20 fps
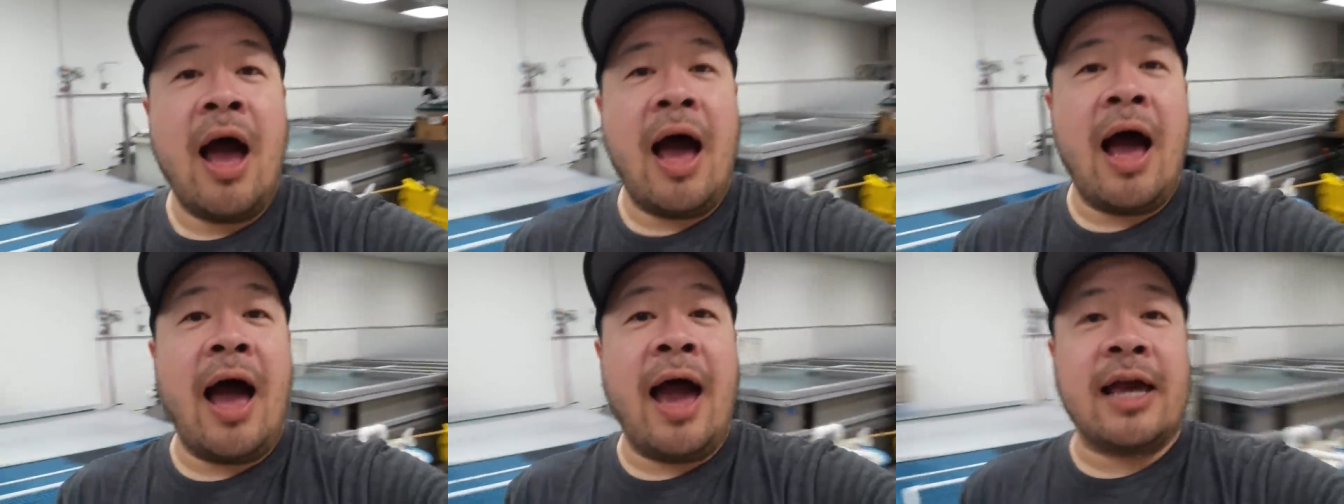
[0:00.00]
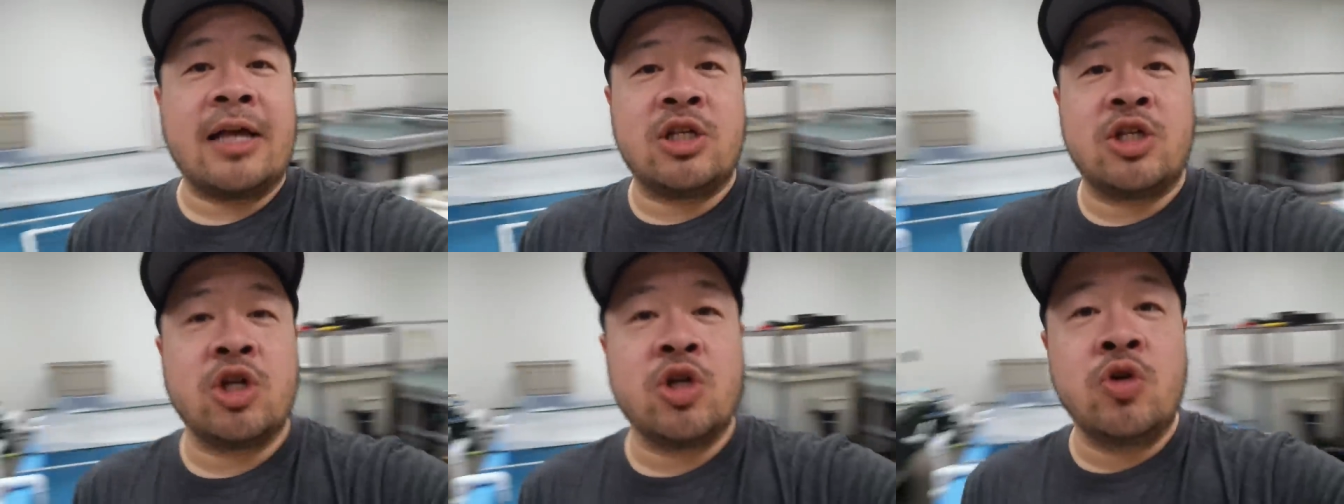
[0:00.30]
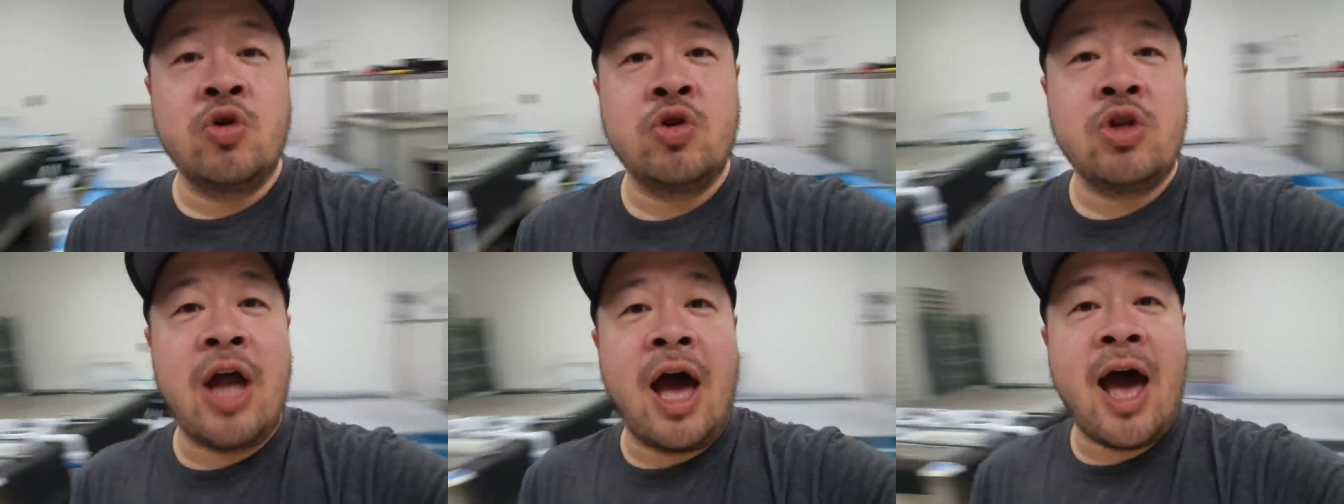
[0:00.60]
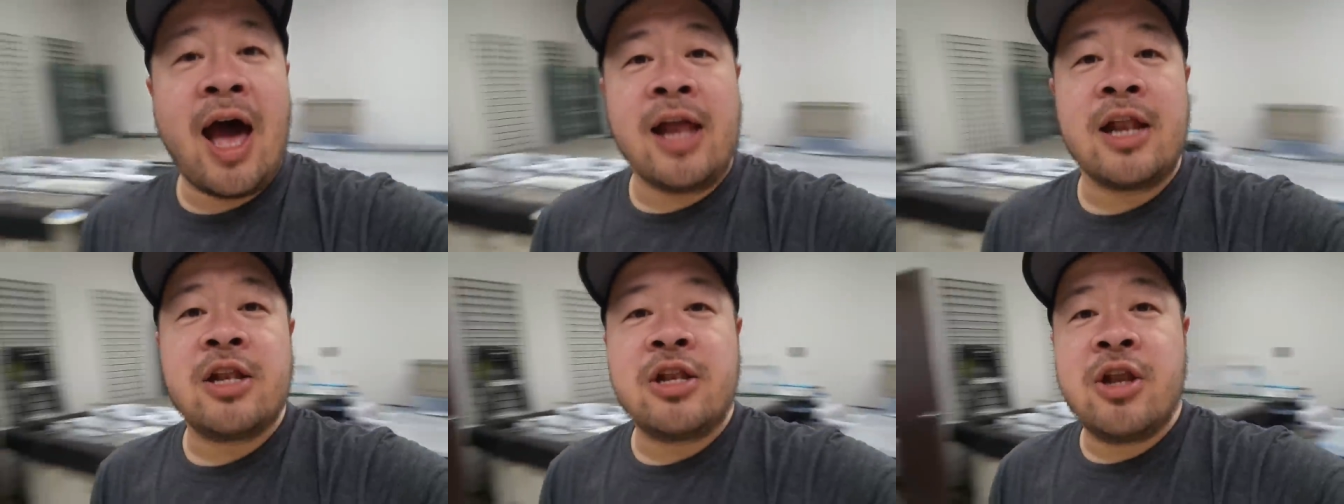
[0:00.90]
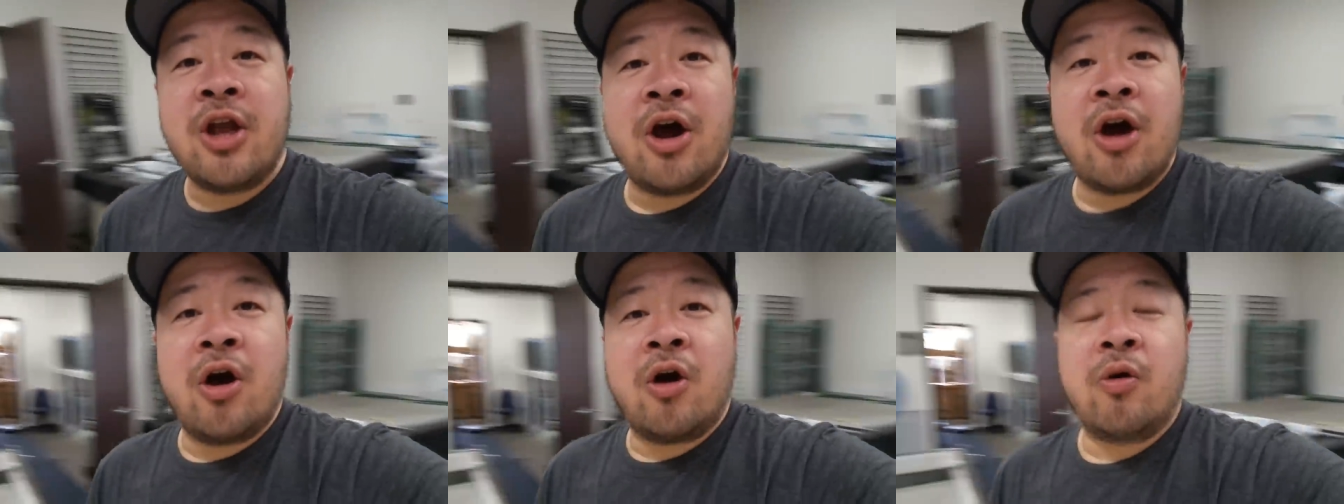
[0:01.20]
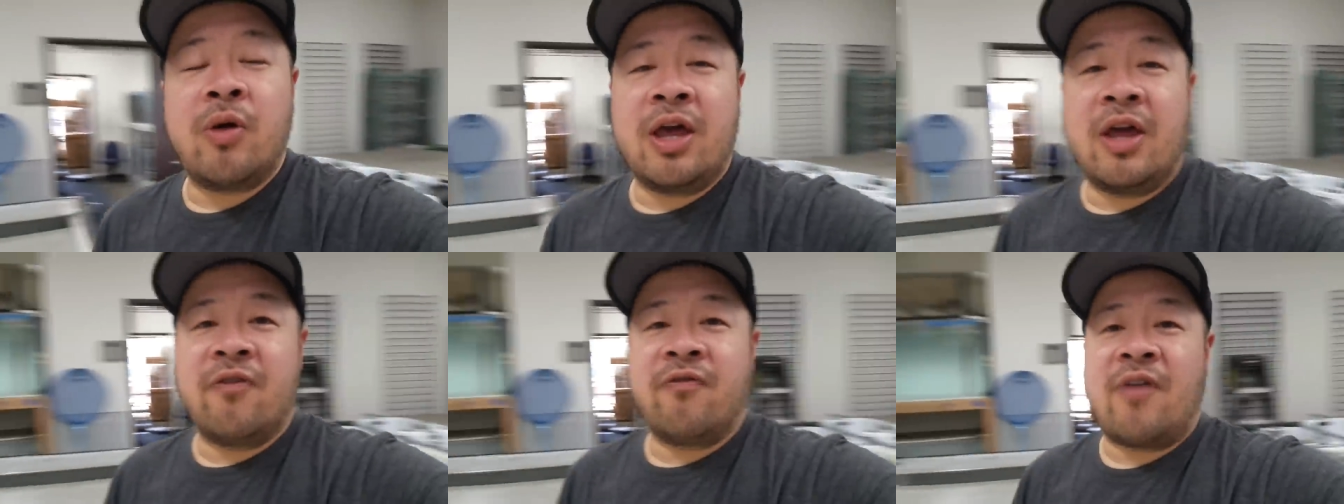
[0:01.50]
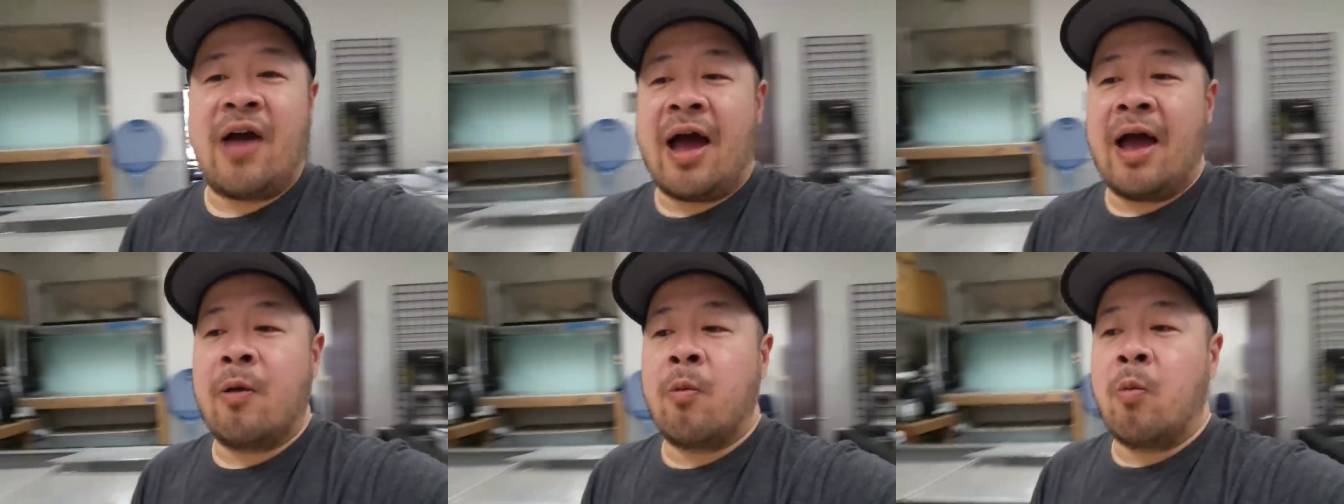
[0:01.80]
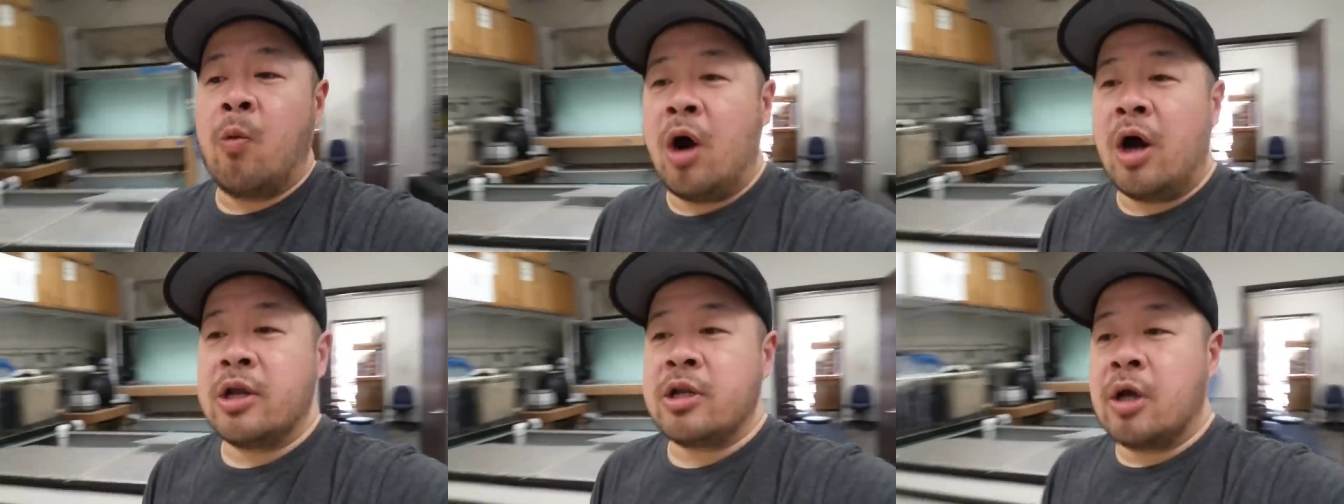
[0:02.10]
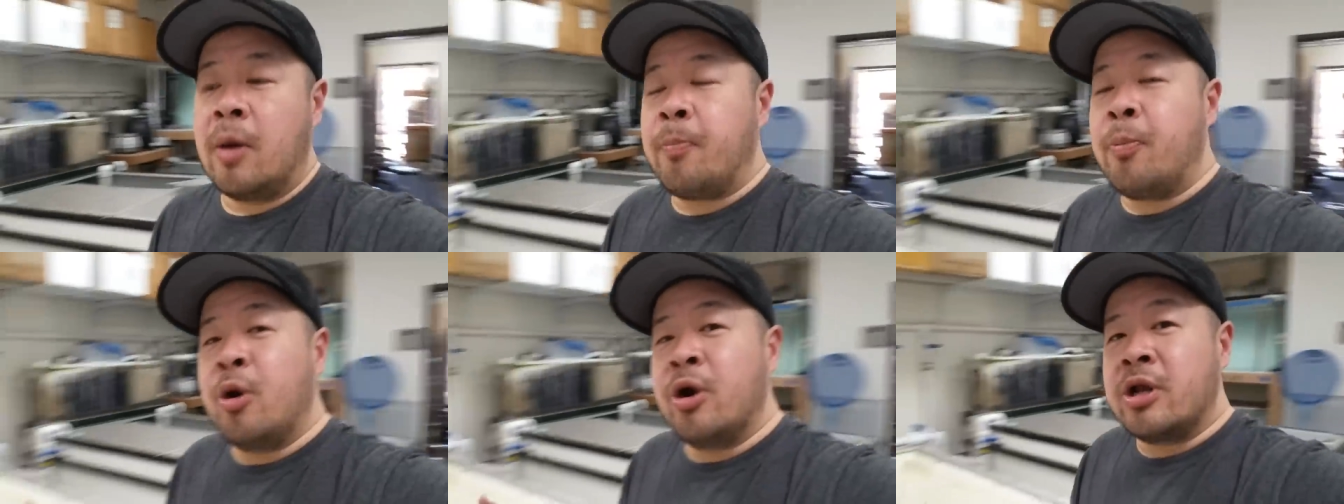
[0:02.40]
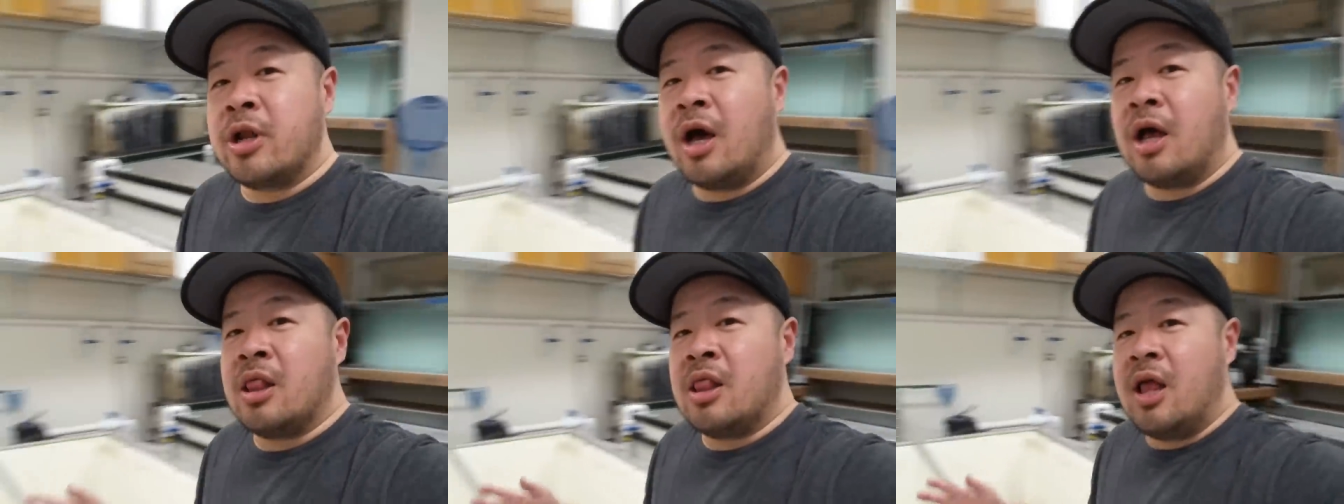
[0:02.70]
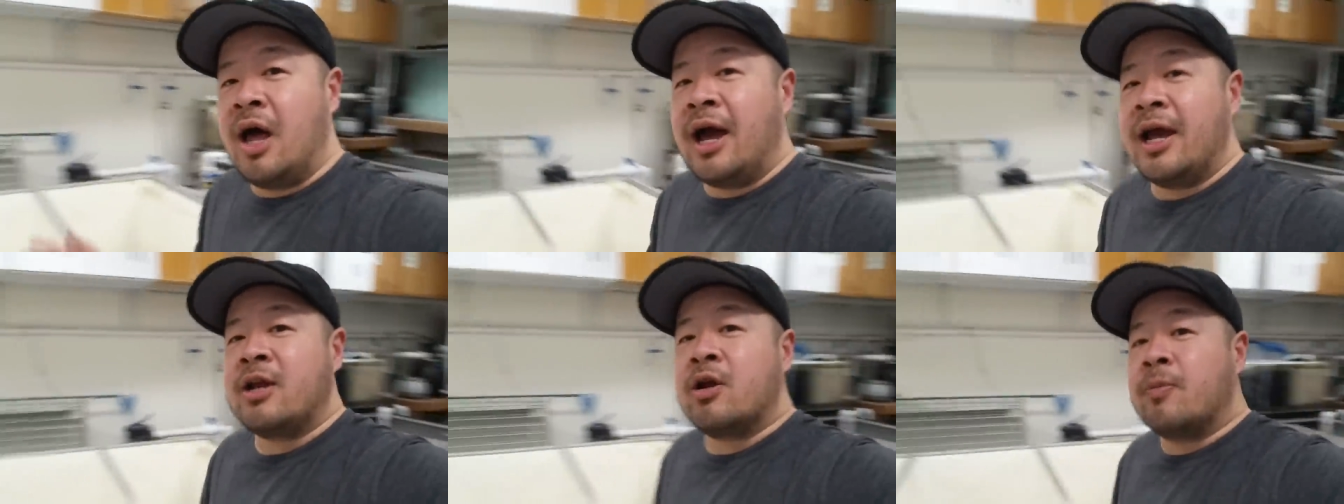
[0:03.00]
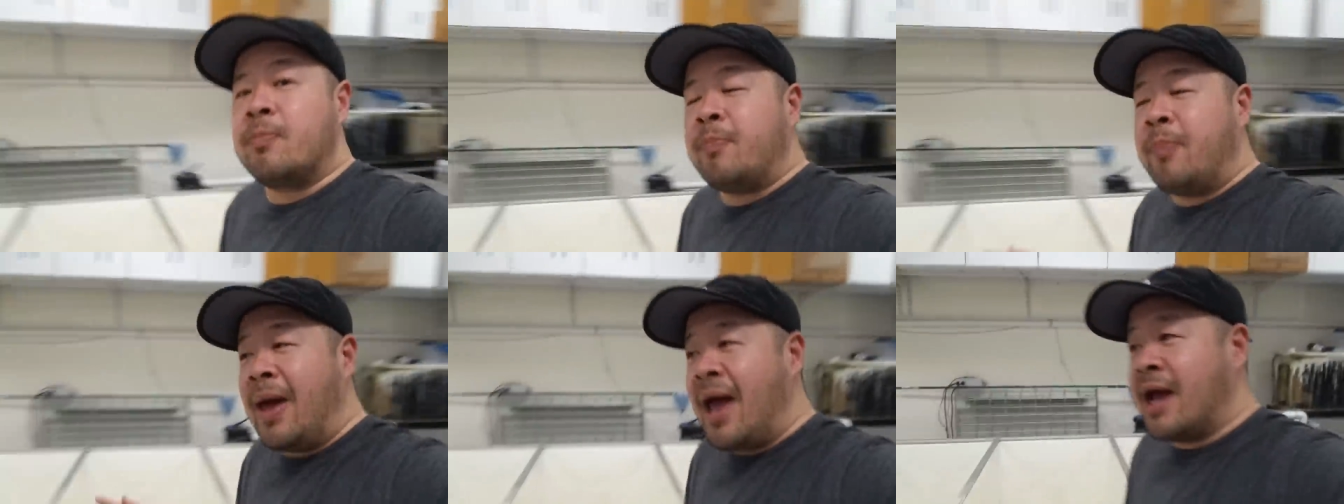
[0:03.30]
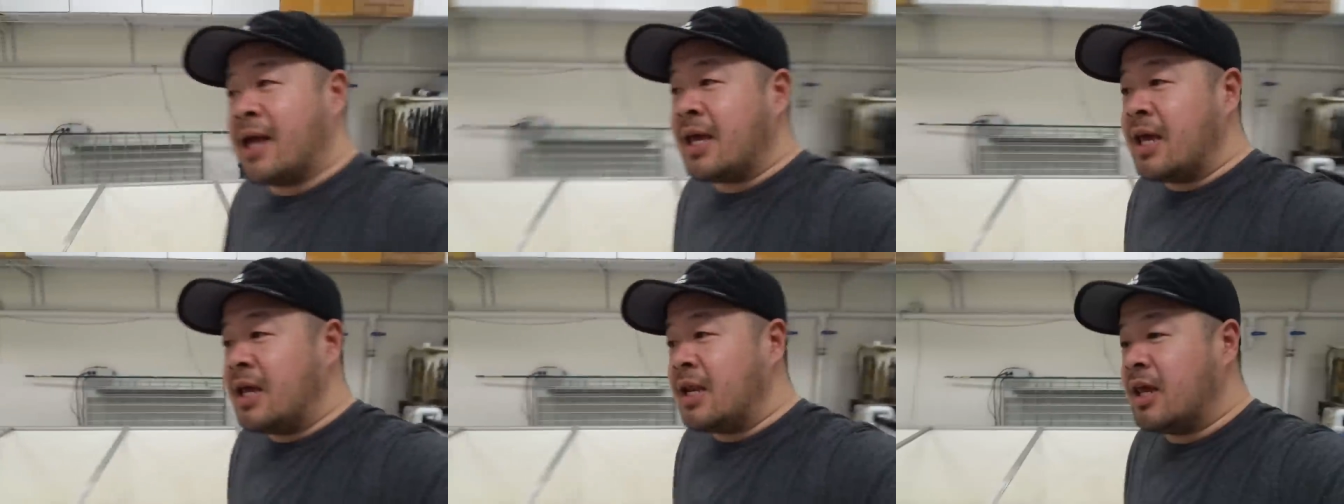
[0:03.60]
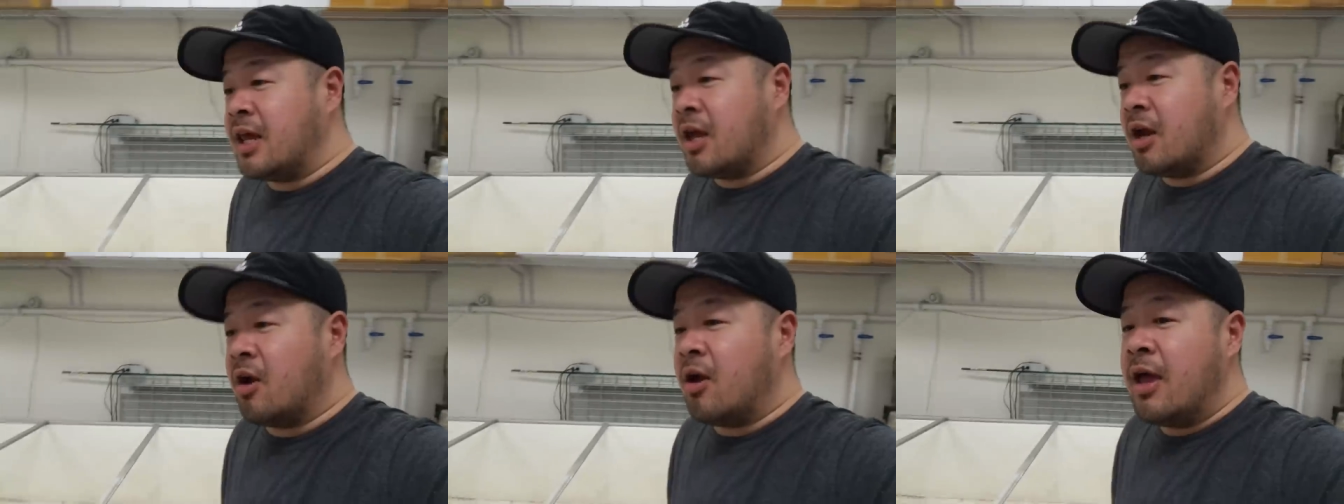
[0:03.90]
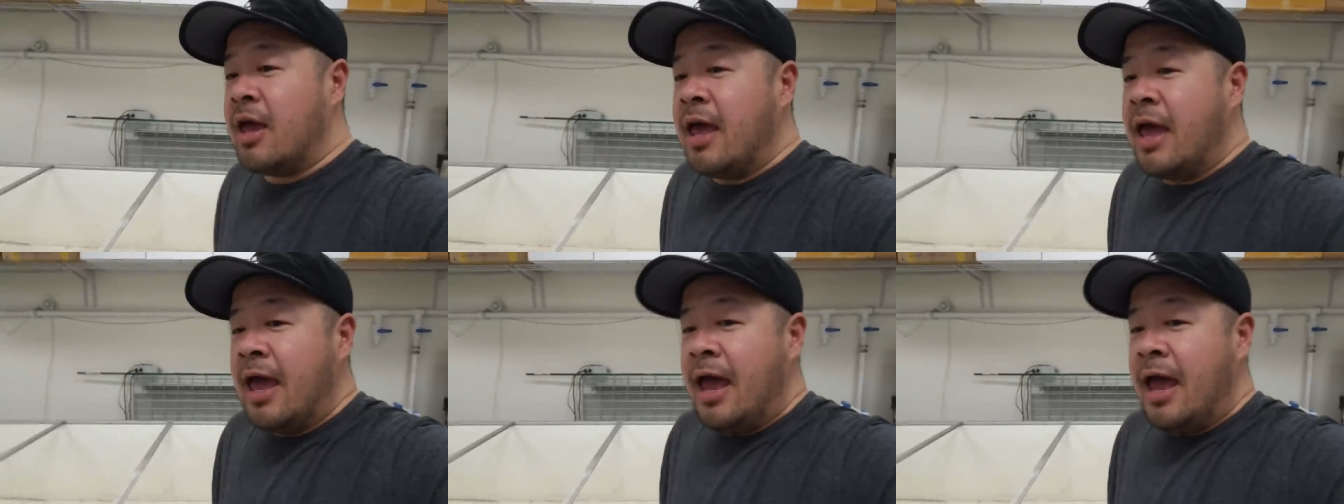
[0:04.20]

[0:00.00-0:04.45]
I do not know if I want to put a liner back in here